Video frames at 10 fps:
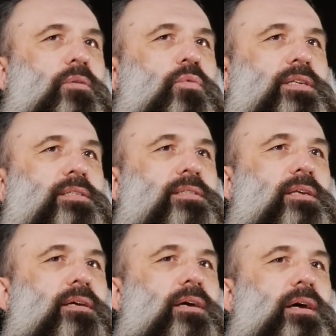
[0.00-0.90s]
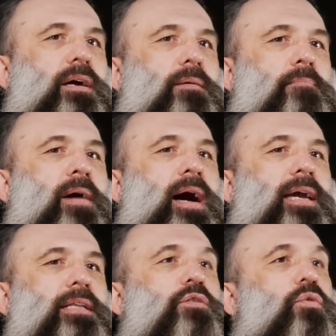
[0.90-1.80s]
was
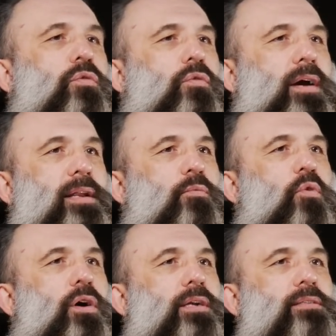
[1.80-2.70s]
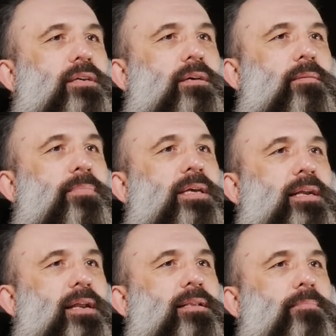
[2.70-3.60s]
my toe in the water to being
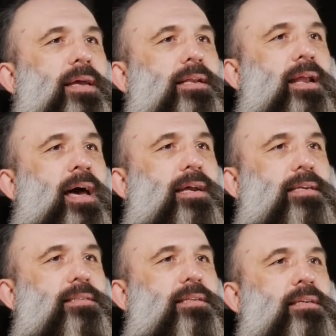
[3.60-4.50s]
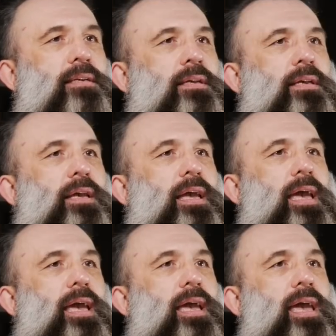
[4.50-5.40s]
an independent artist.
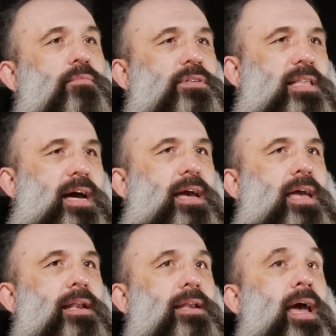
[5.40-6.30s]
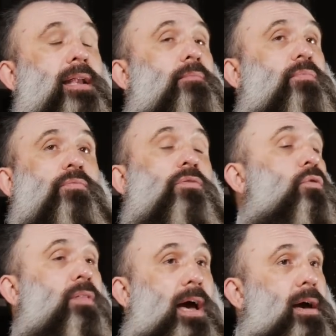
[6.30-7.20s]
It was that, and
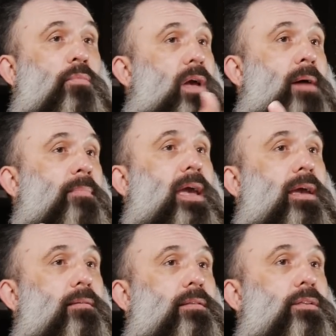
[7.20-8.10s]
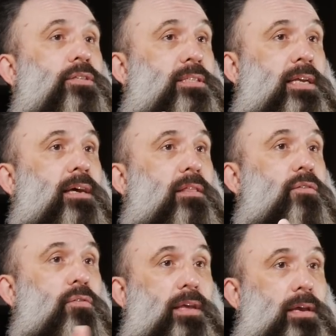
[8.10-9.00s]
through that I met Jacinta
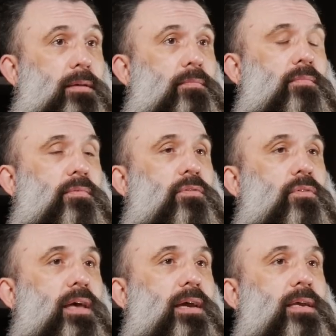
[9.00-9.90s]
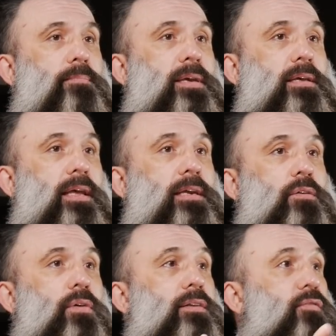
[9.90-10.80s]
through that EP. Like,
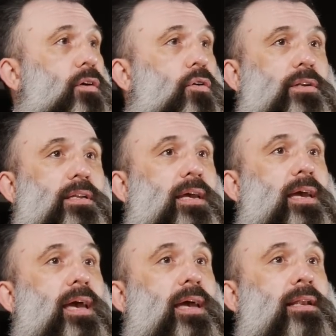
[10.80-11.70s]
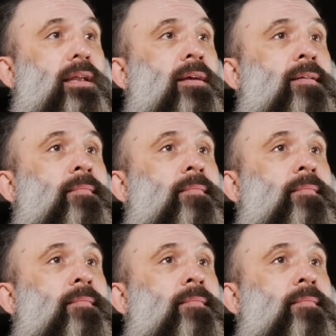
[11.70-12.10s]
you know, I'd recorded it, and